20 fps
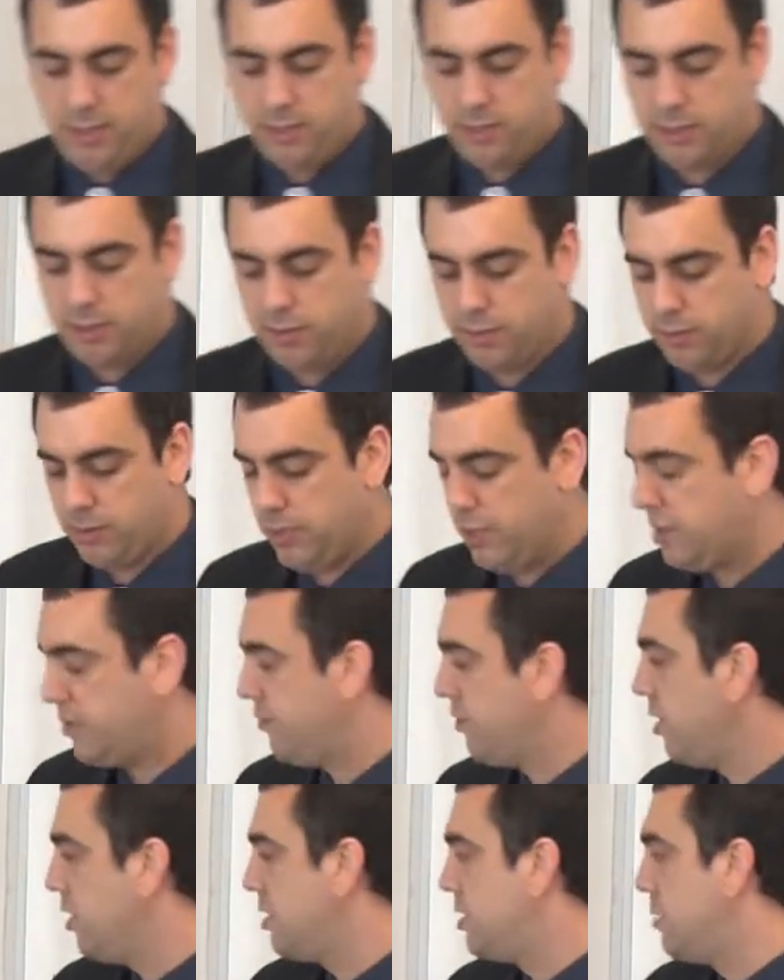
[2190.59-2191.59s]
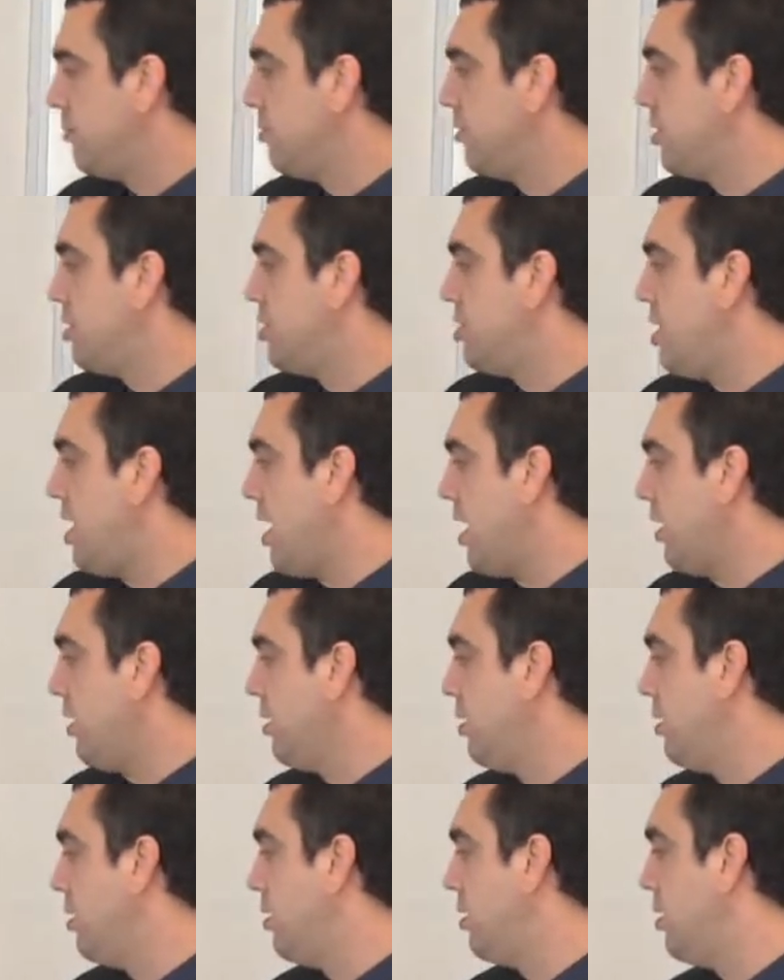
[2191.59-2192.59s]
So it's very simple to check
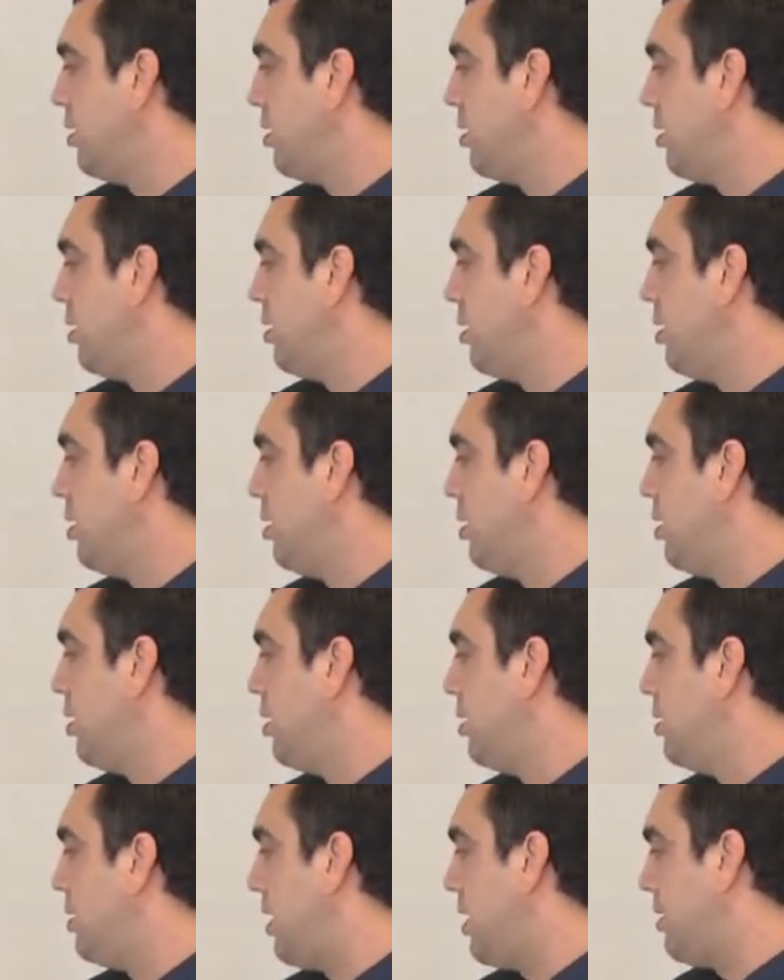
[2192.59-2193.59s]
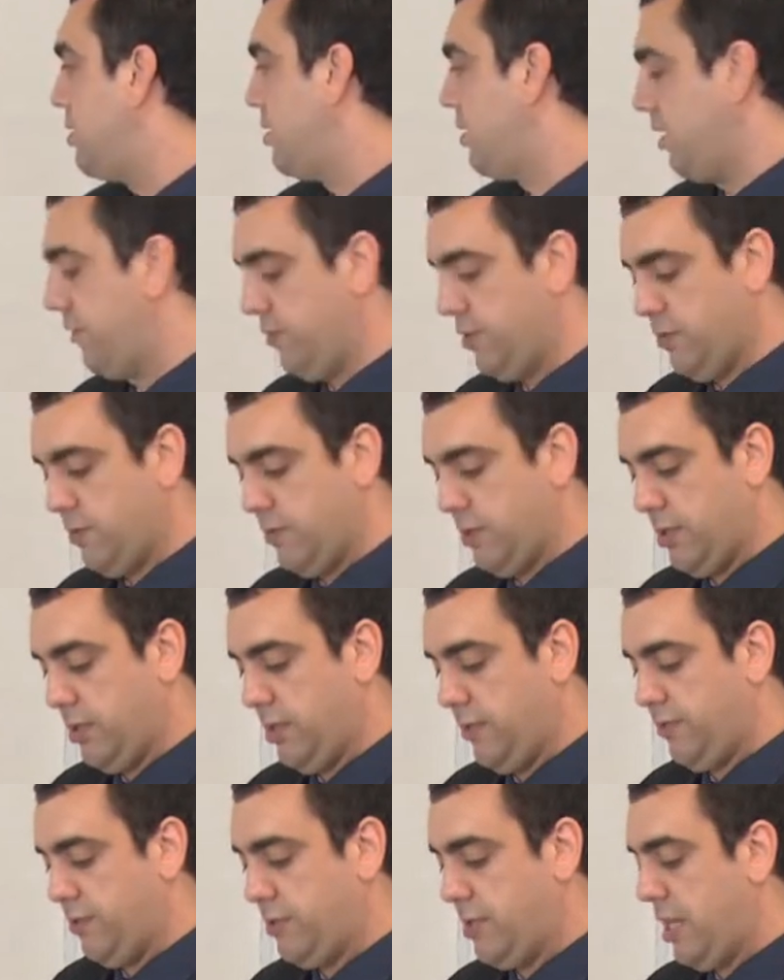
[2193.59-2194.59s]
that if you
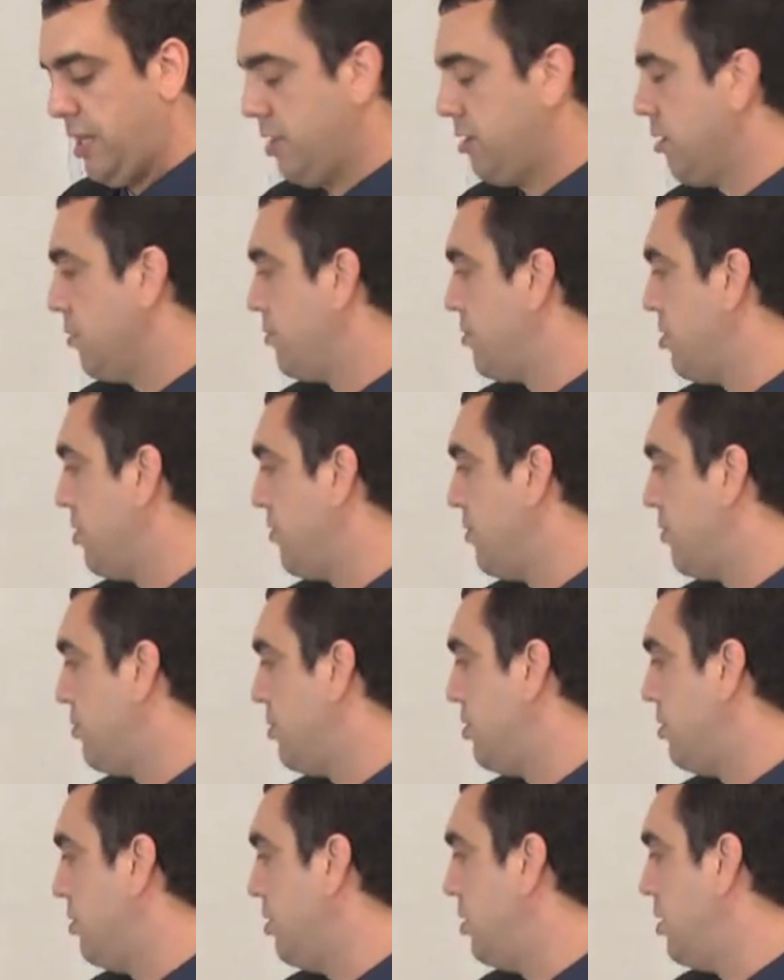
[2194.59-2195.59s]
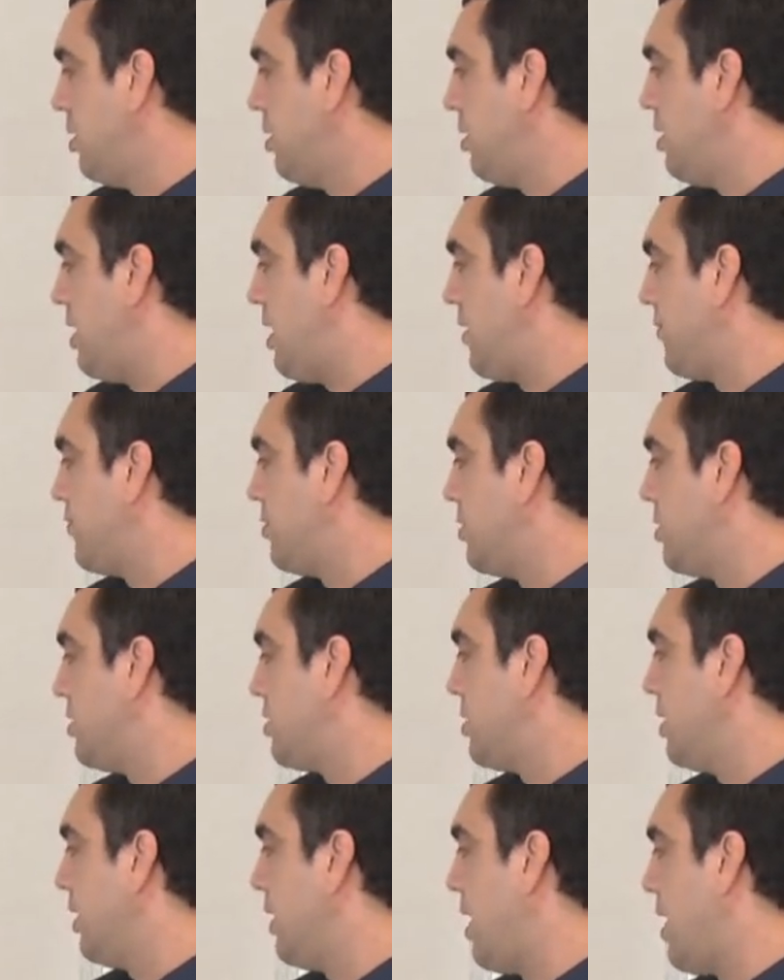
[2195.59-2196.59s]
if you take your observable after this
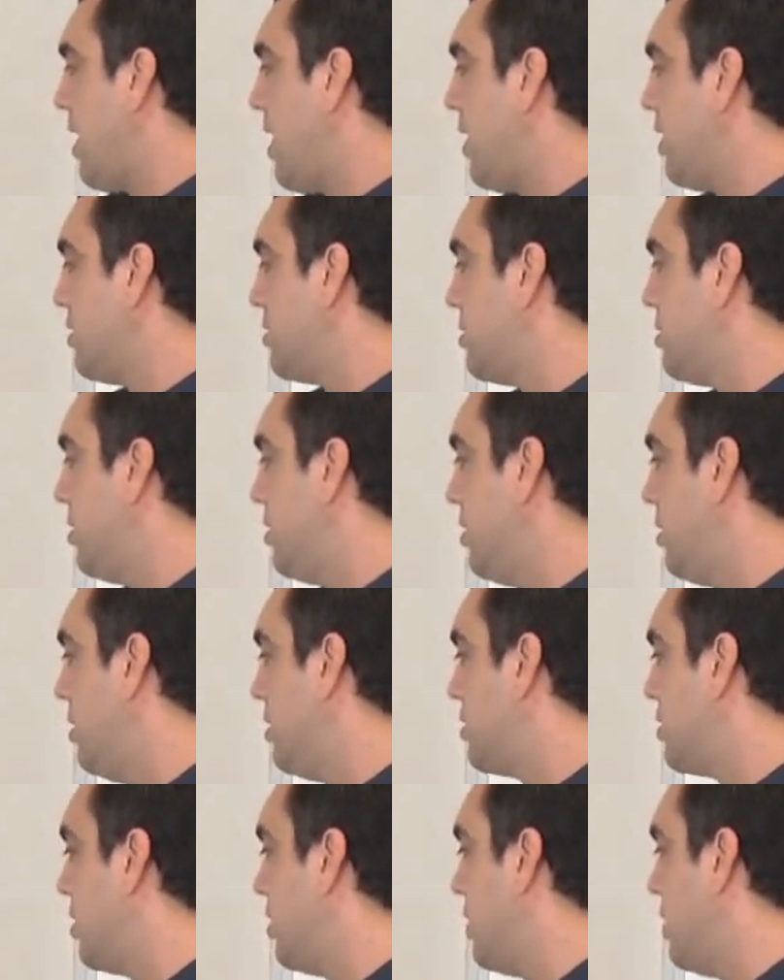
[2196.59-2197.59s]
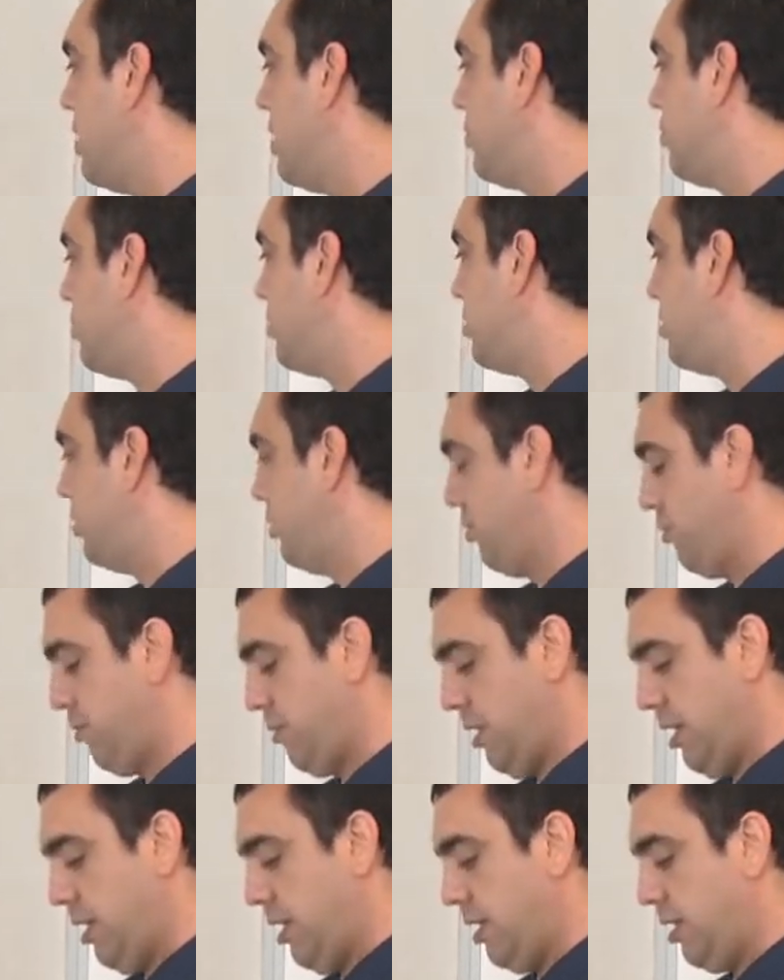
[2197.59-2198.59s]
thing acts, it's going to equal
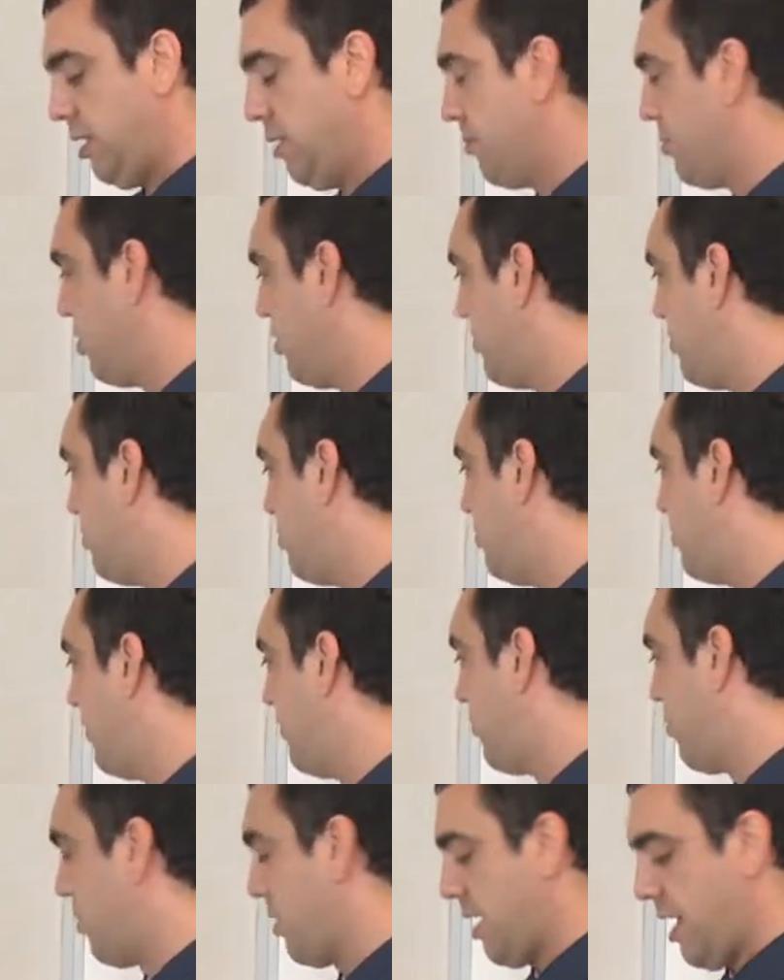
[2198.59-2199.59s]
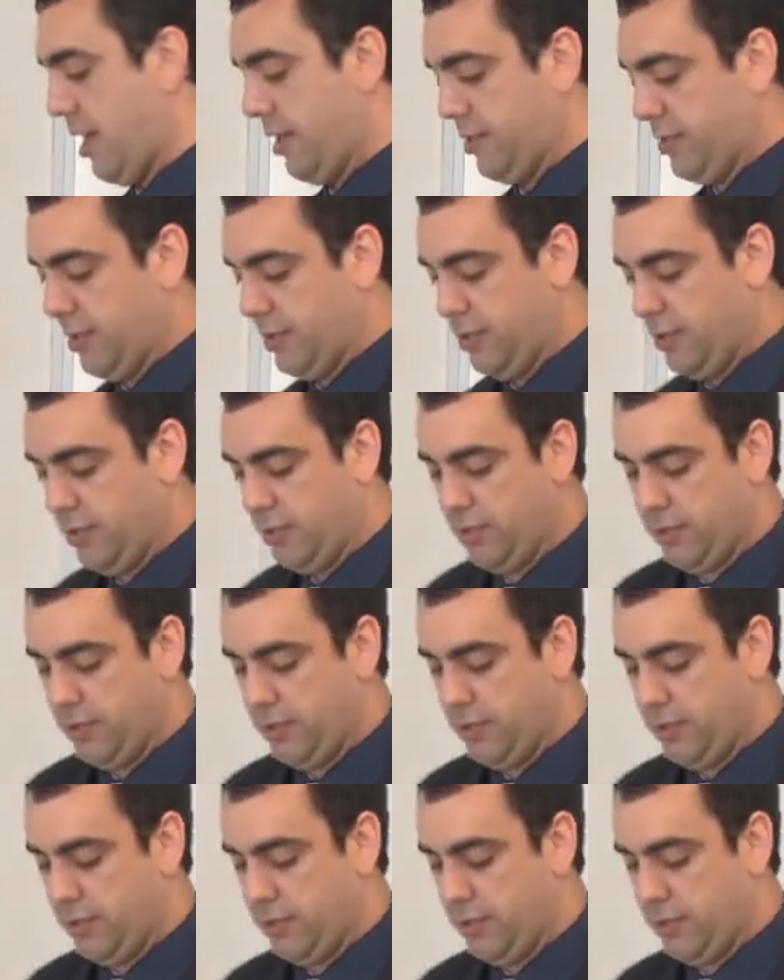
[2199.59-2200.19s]
to the observable before it acted.